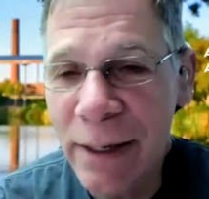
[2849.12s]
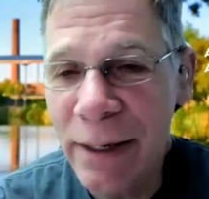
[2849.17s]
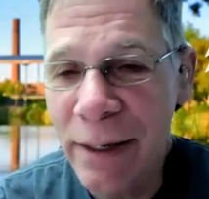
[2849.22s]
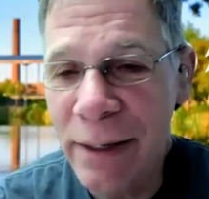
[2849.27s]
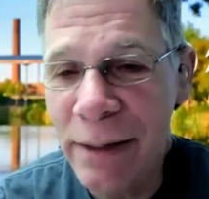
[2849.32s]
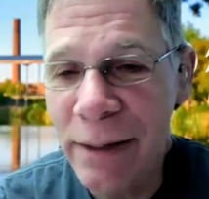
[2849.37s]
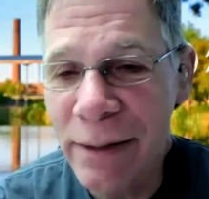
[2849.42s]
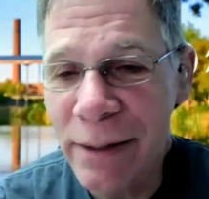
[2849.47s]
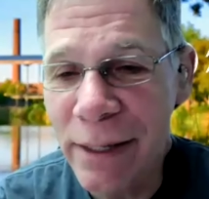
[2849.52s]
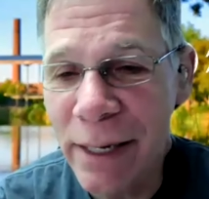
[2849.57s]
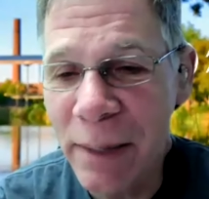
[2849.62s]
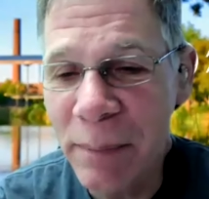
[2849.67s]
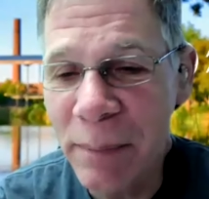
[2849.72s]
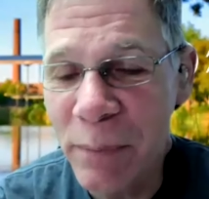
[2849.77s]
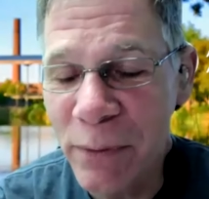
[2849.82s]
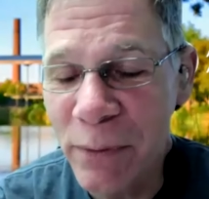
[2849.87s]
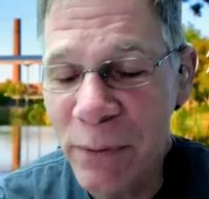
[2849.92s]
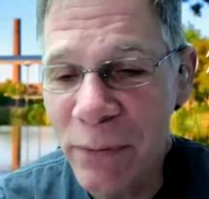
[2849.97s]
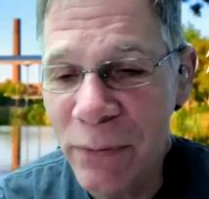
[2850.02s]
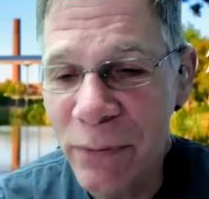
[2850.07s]
uh, type
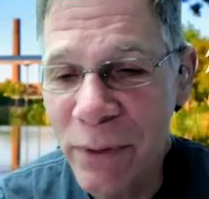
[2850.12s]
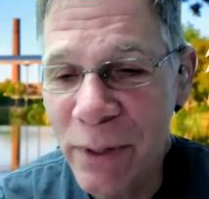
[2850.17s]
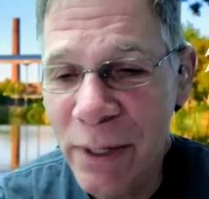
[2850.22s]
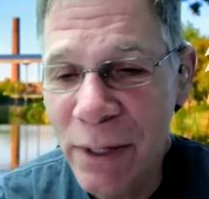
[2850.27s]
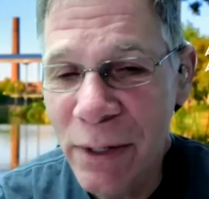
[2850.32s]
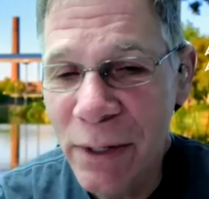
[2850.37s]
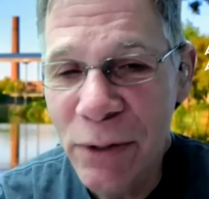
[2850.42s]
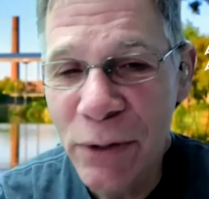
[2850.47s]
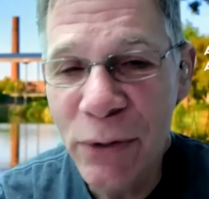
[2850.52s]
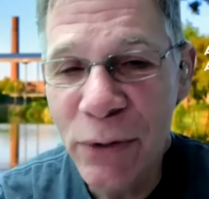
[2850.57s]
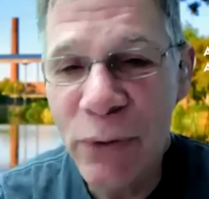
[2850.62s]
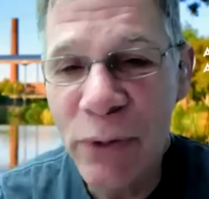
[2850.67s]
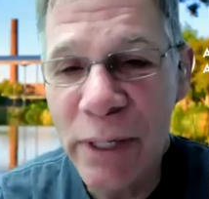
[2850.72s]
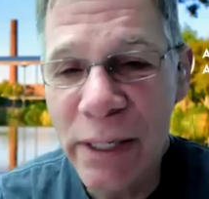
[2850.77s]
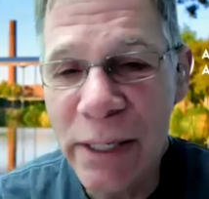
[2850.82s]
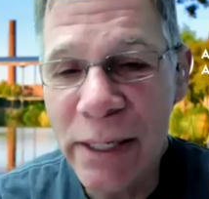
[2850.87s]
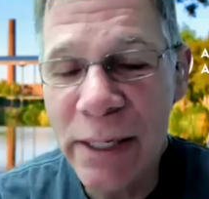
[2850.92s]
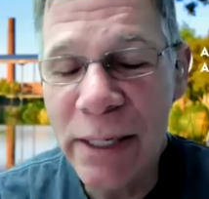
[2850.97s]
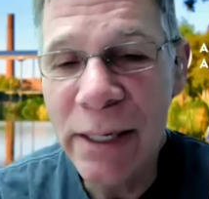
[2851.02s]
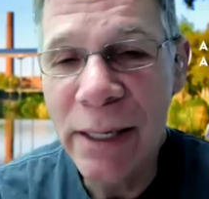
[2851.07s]
of
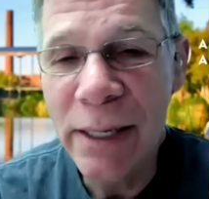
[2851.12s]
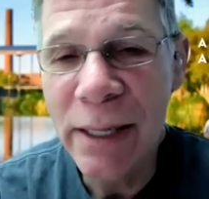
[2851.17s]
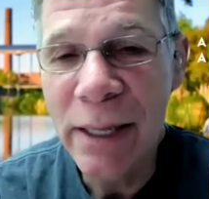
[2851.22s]
tree.